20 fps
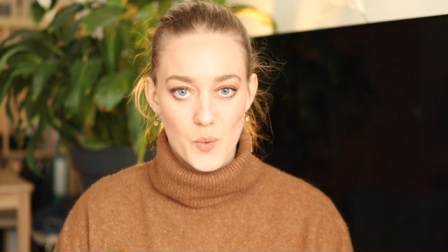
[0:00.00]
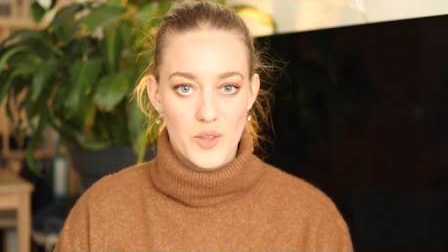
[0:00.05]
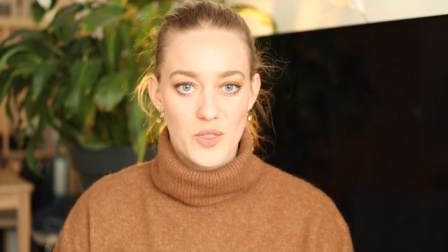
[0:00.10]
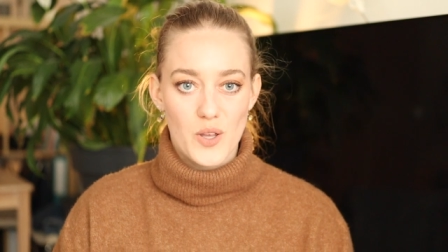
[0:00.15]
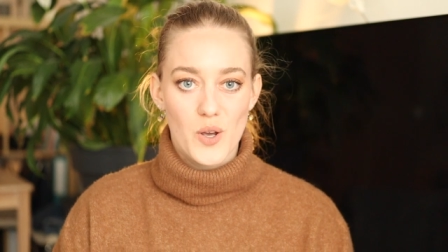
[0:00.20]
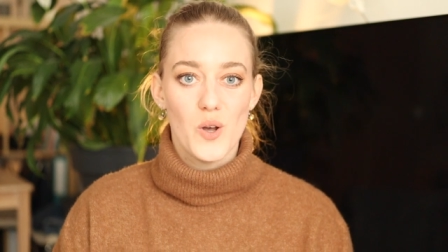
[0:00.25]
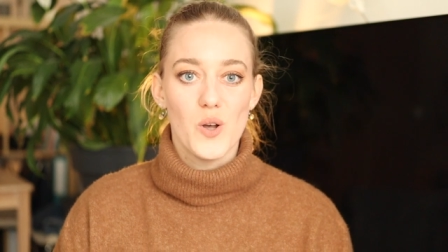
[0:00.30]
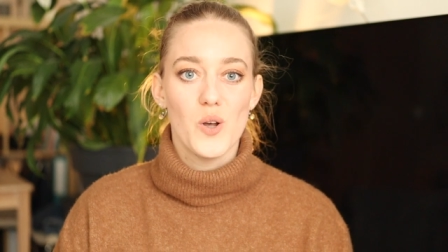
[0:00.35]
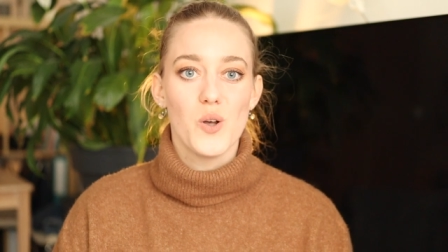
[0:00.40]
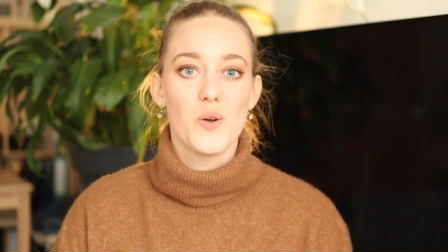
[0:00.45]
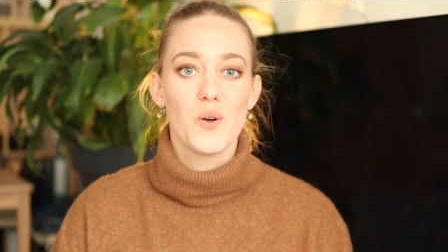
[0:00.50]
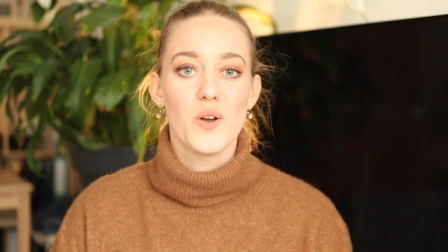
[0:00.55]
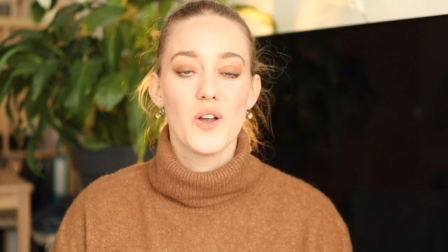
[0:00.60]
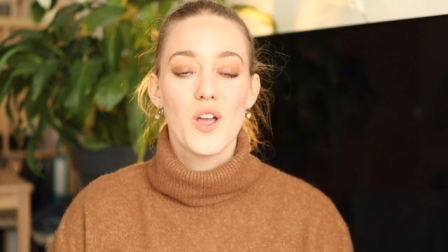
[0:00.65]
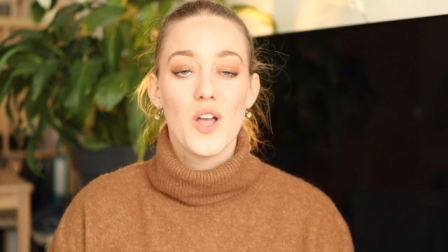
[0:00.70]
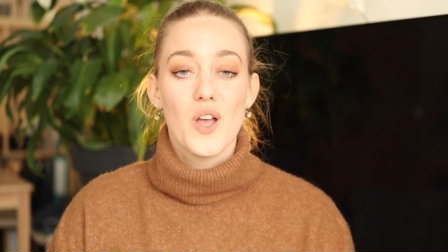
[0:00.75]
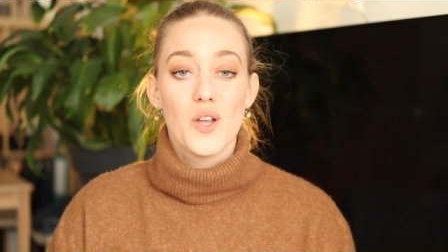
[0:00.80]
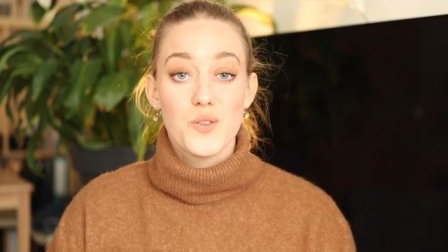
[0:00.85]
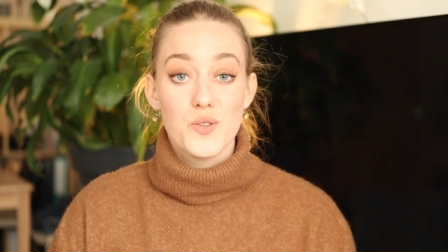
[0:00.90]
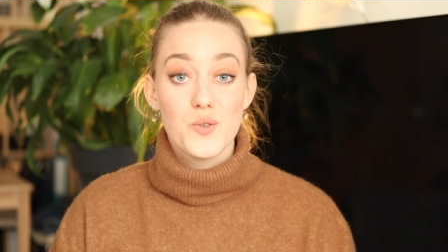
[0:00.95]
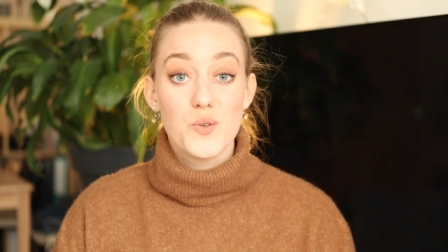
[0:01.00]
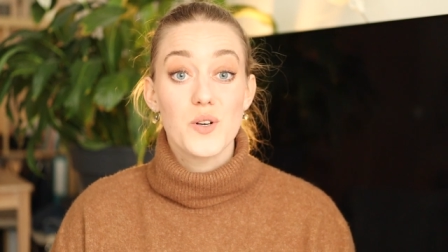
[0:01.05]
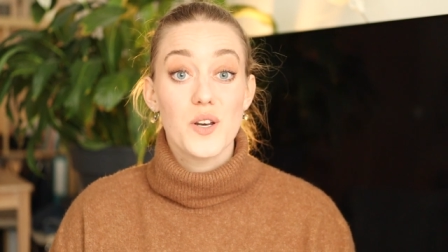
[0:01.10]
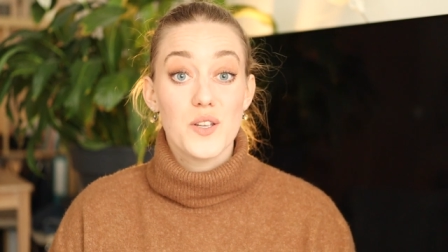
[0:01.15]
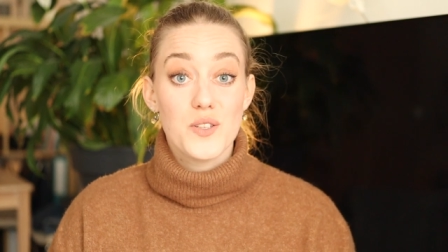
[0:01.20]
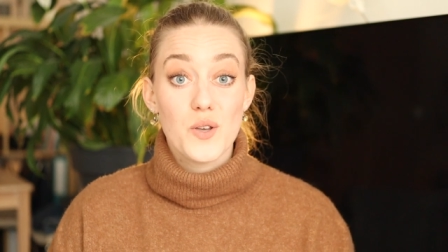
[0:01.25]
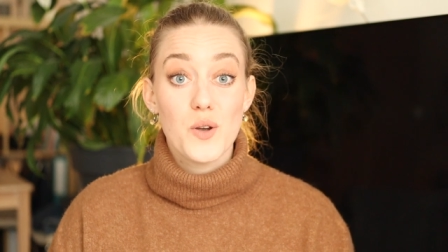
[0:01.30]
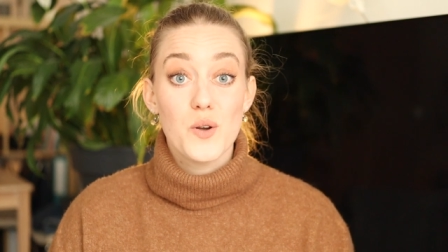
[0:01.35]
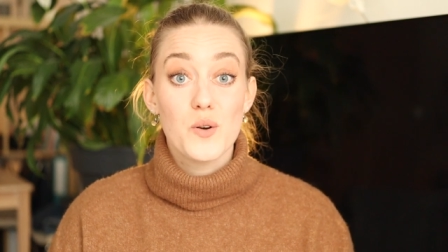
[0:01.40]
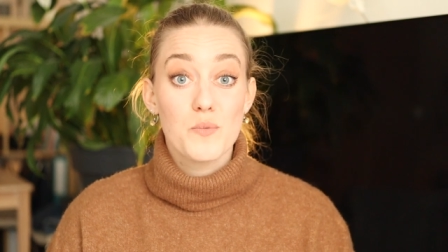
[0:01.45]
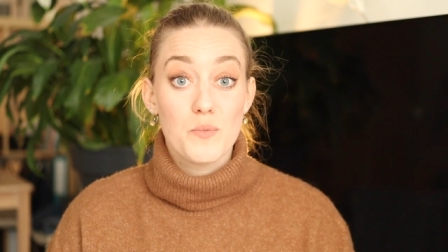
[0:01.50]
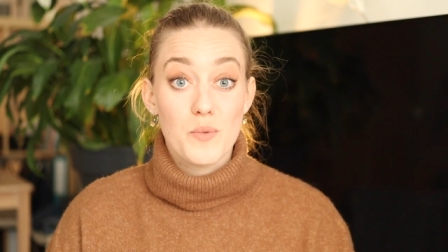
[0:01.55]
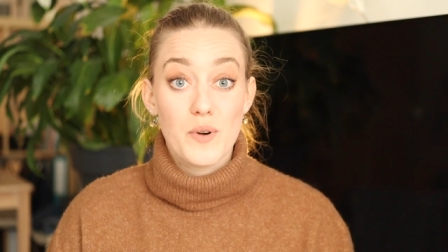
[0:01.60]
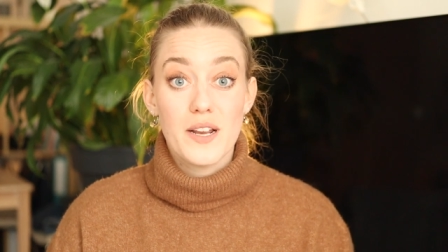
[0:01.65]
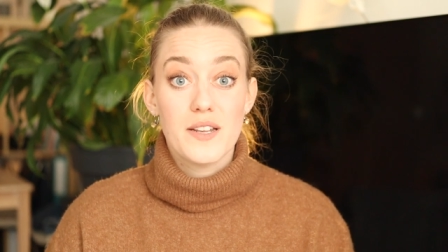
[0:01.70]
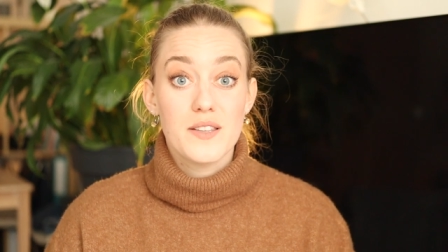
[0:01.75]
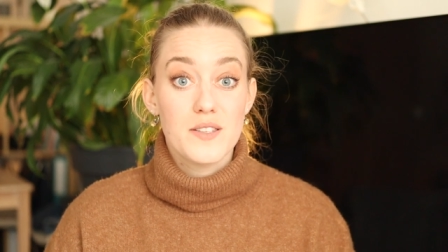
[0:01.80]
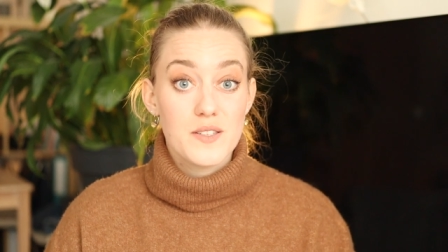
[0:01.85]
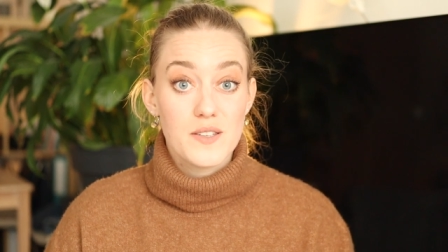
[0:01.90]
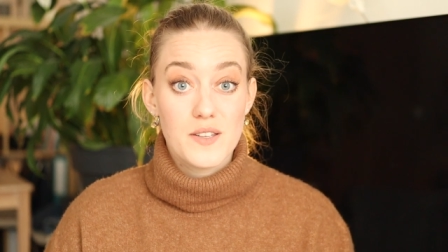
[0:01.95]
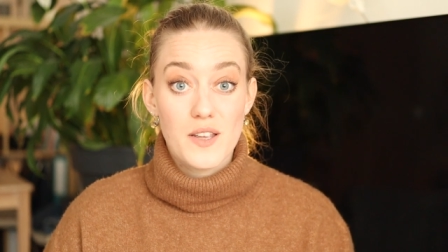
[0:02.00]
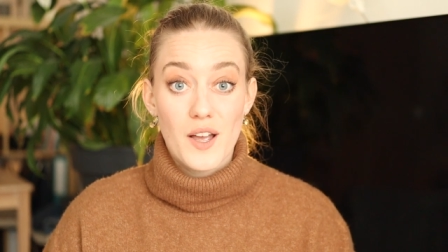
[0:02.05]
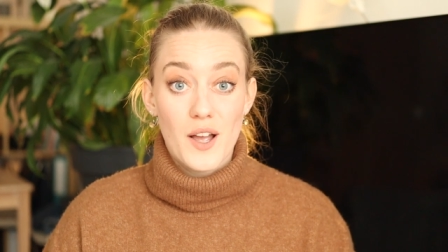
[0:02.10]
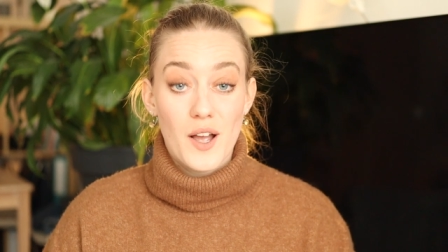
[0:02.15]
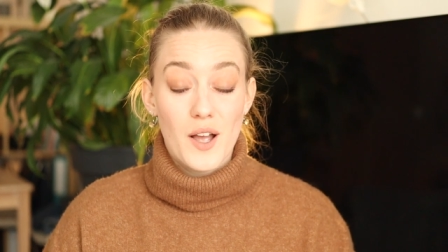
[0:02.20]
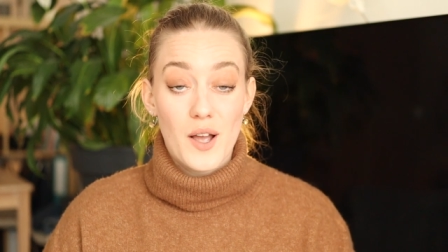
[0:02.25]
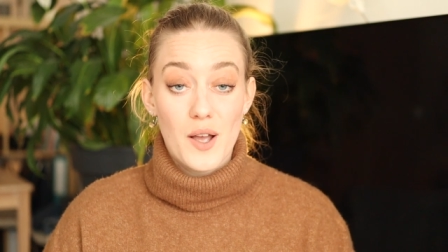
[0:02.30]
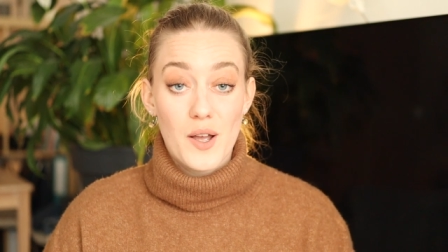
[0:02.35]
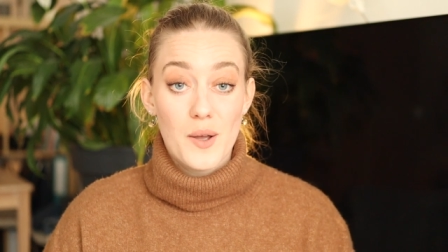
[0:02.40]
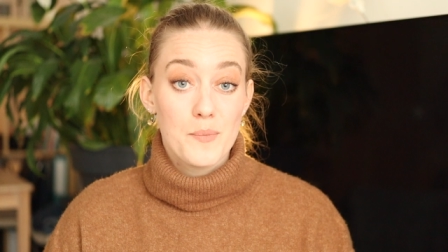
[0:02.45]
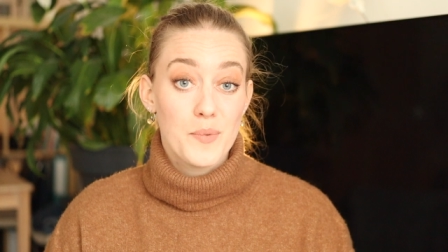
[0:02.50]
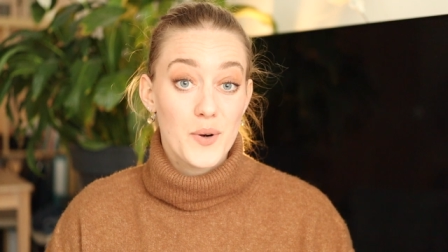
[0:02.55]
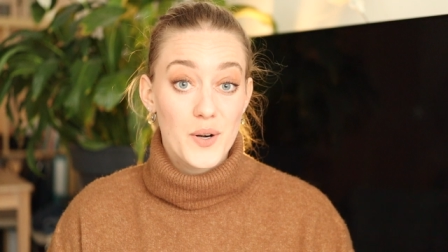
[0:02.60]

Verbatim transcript: with all Douglas own brands uh,